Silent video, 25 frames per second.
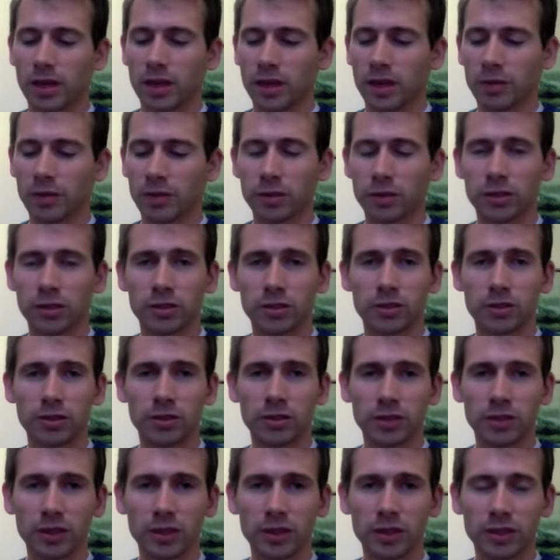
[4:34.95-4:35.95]
I want you
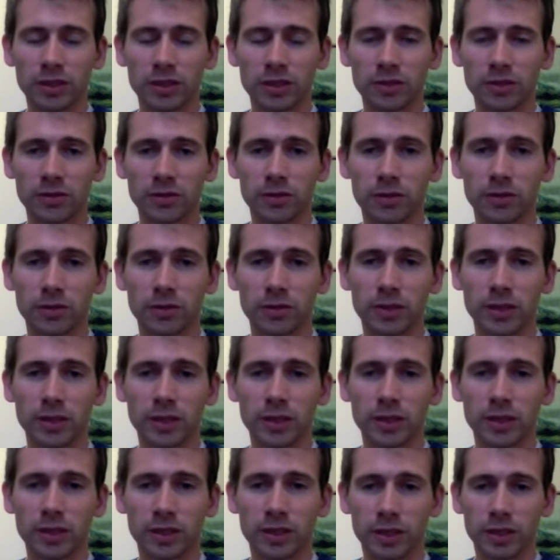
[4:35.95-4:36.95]
to also
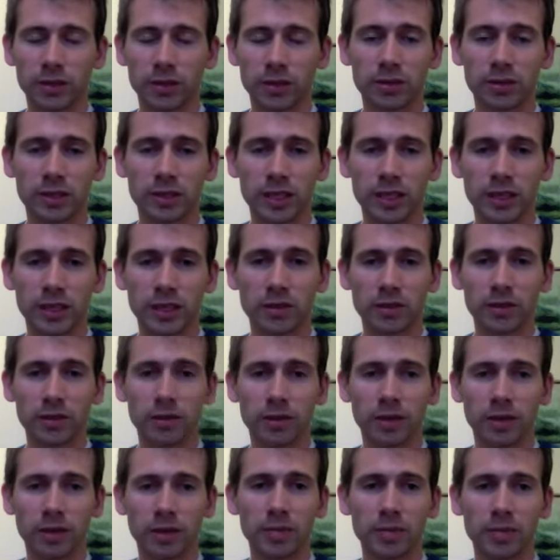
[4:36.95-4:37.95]
get those down
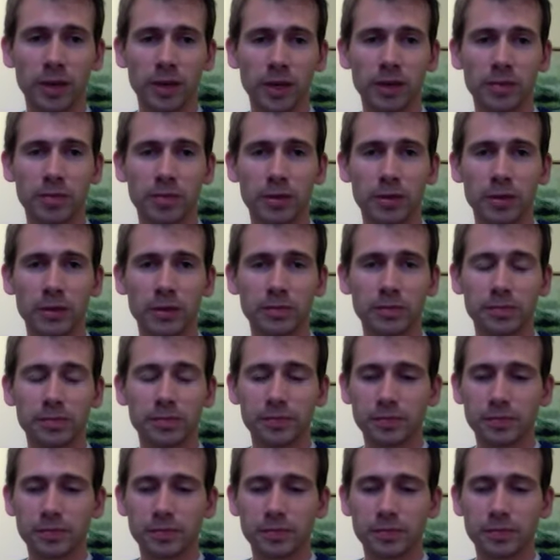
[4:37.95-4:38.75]
on paper,